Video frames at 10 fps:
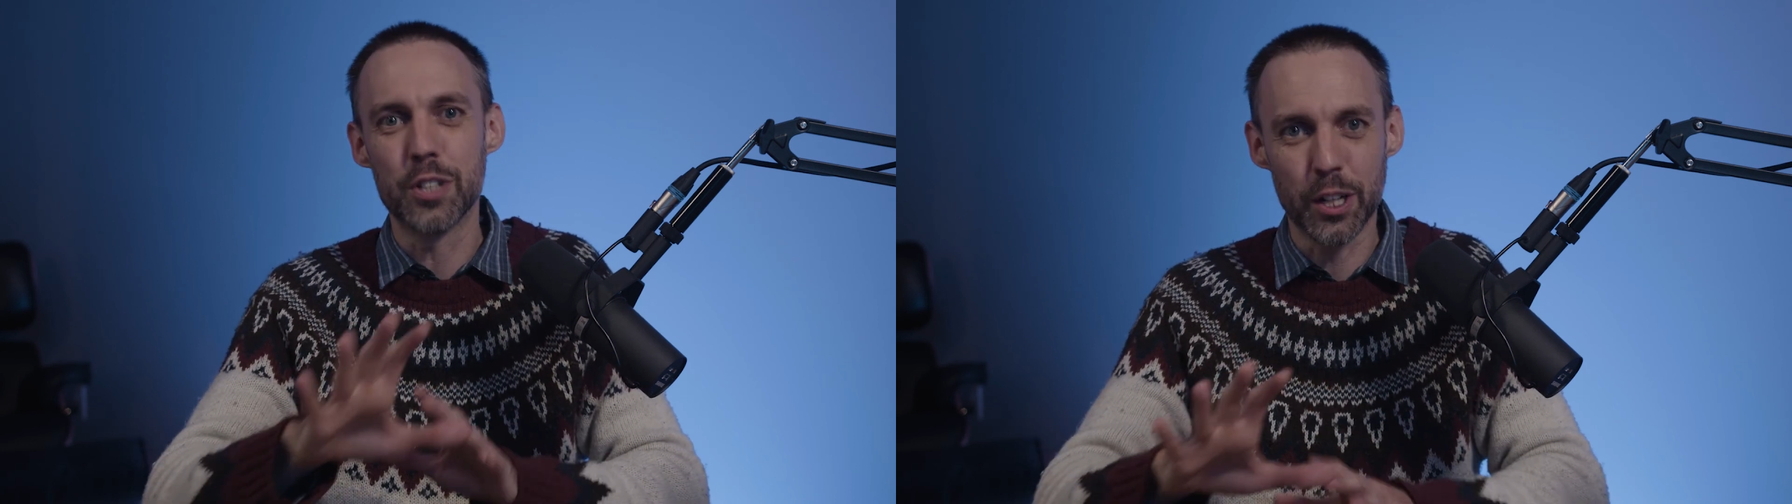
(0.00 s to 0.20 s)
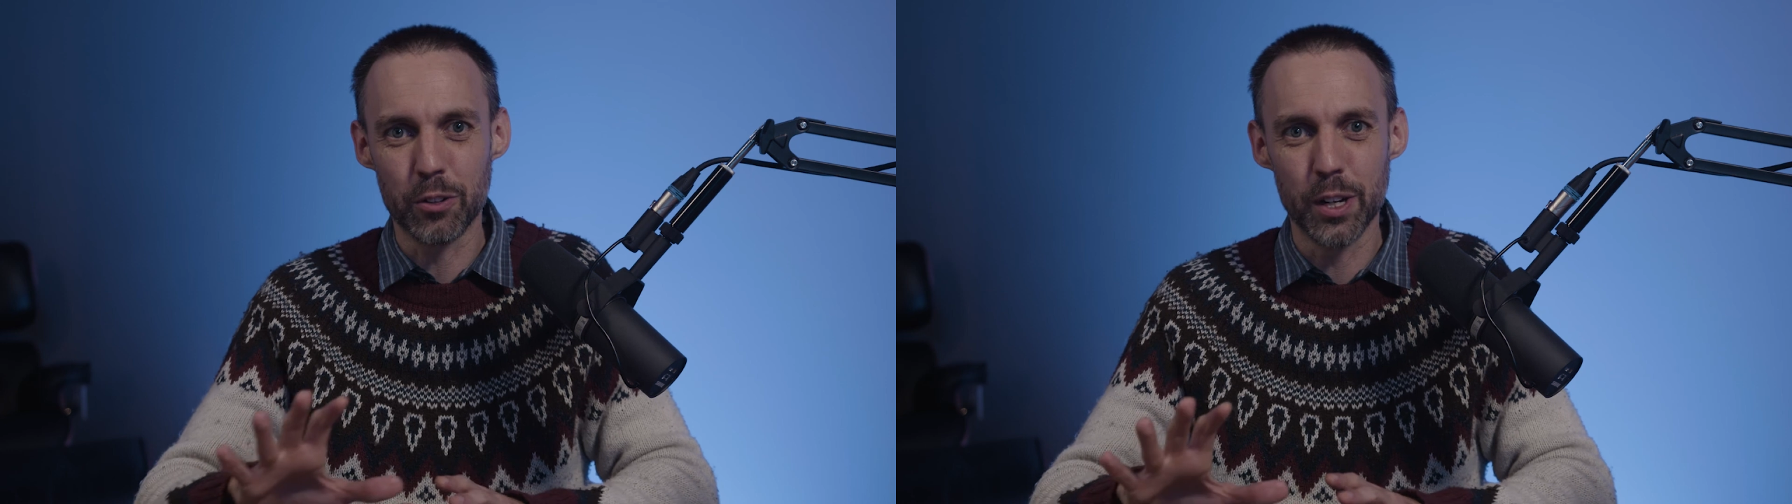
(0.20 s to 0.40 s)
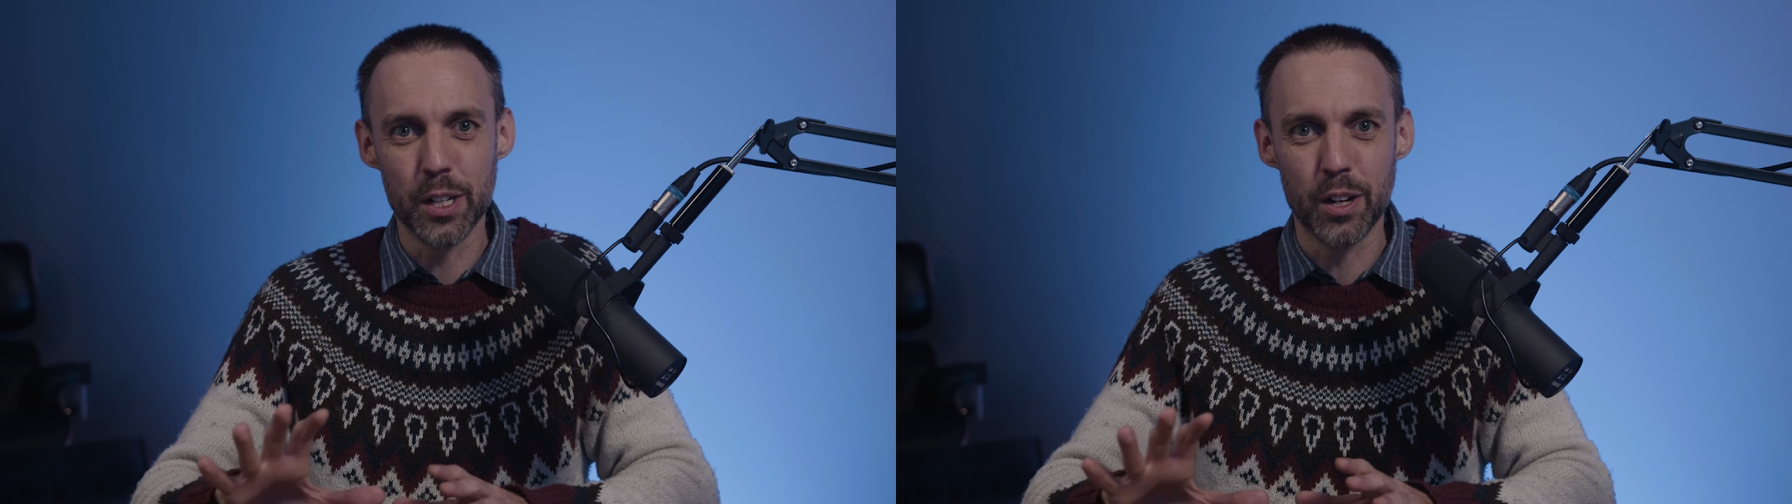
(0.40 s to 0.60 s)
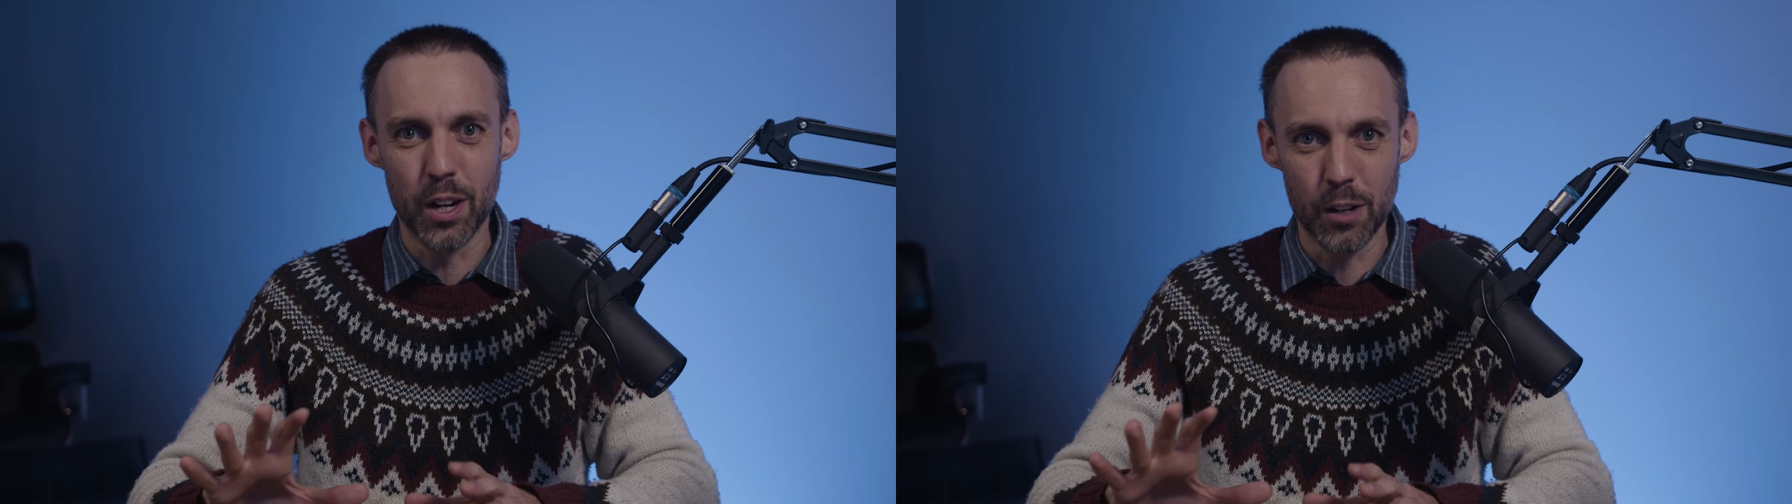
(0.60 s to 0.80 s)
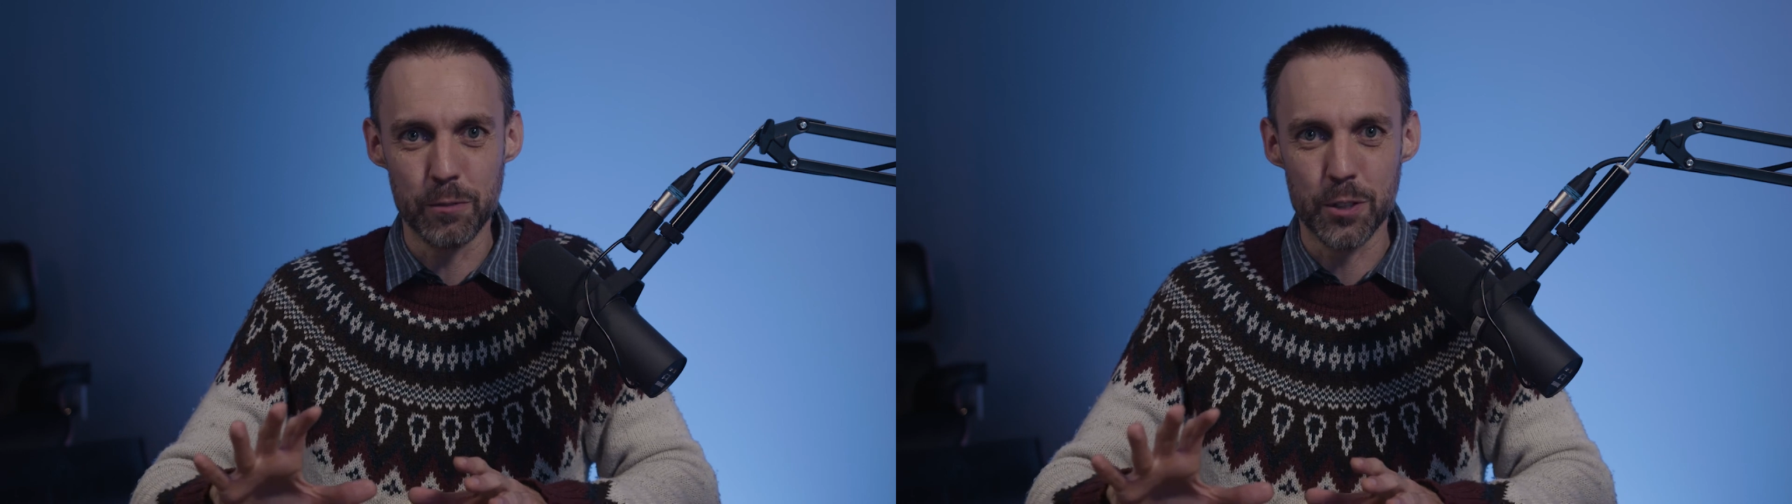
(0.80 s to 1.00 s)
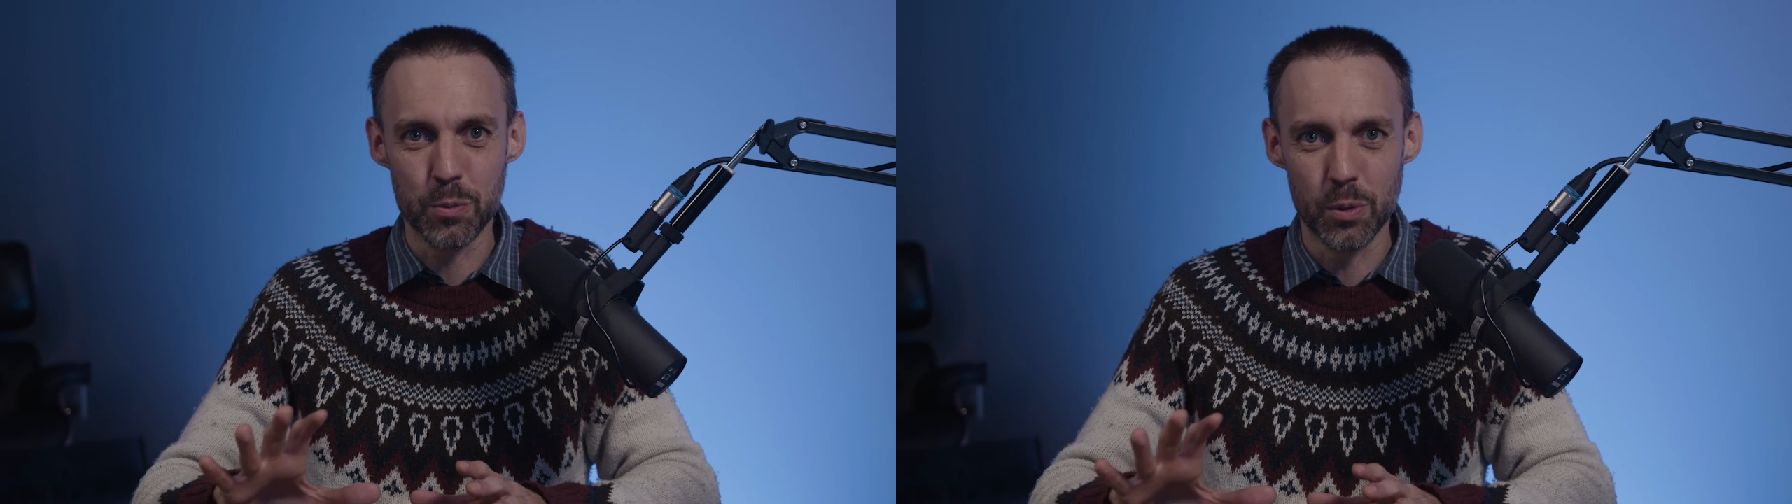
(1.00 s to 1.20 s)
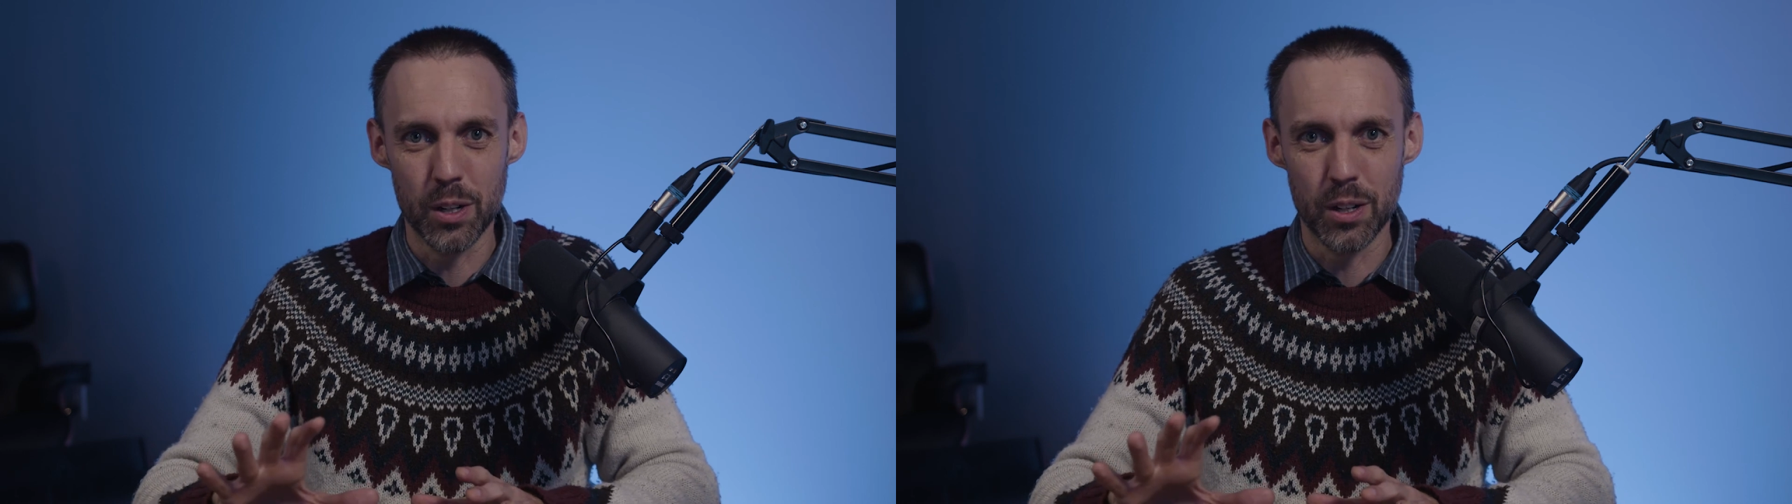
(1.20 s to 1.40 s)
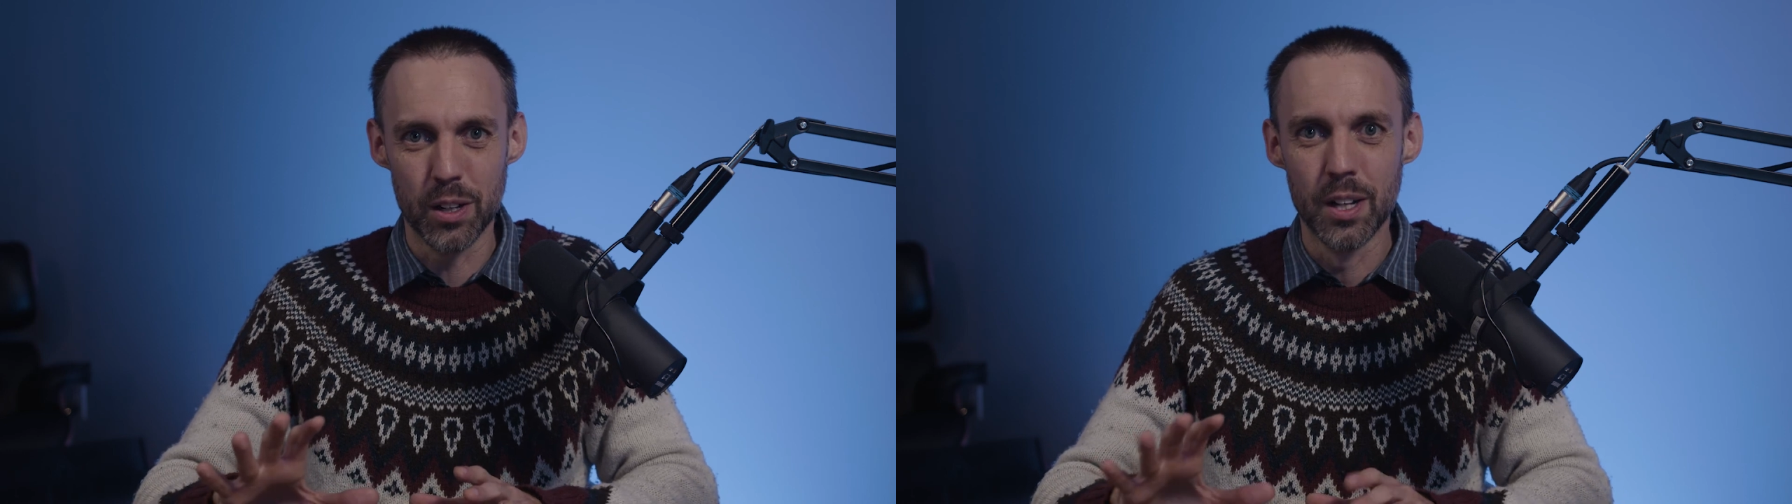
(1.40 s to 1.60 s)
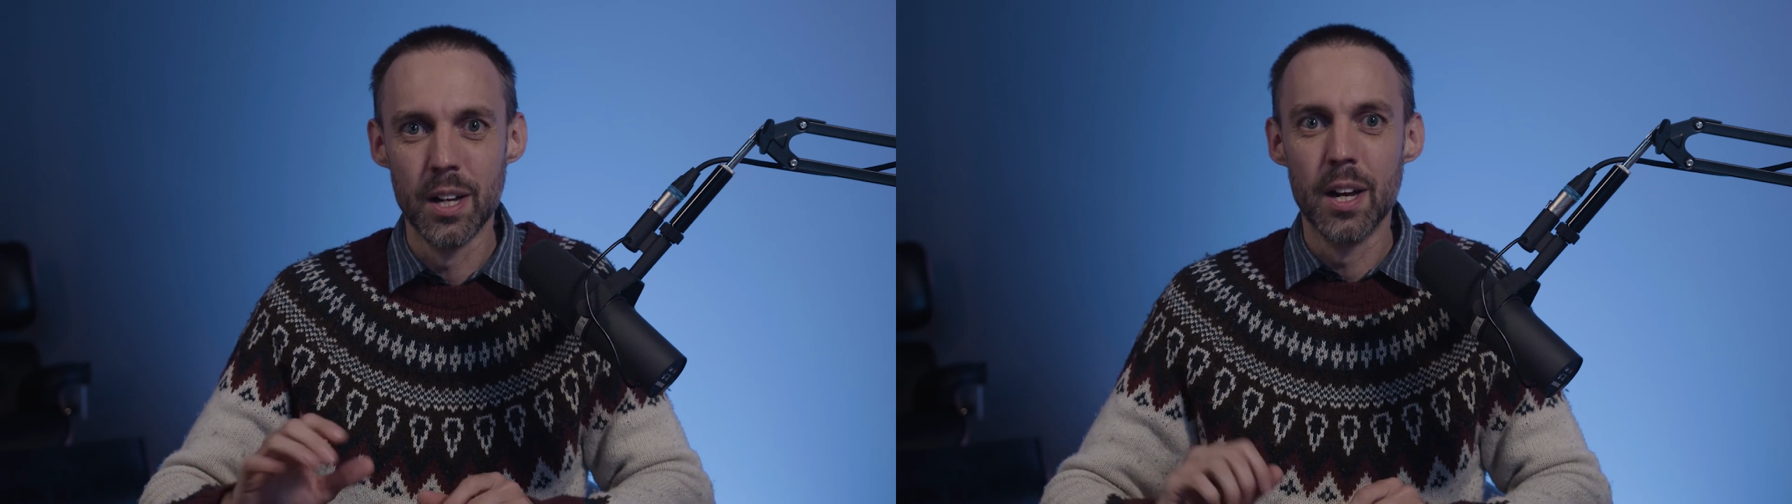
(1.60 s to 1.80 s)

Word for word: decorated office wall.